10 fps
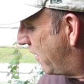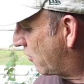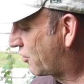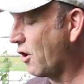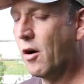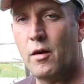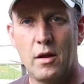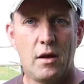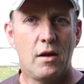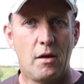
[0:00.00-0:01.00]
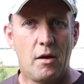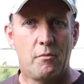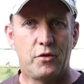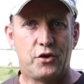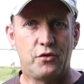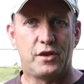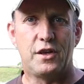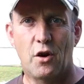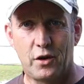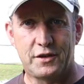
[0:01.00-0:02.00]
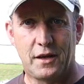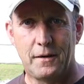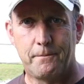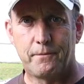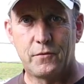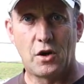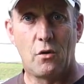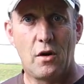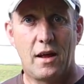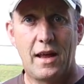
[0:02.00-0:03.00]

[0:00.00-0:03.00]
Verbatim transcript: they'll start producing nicely so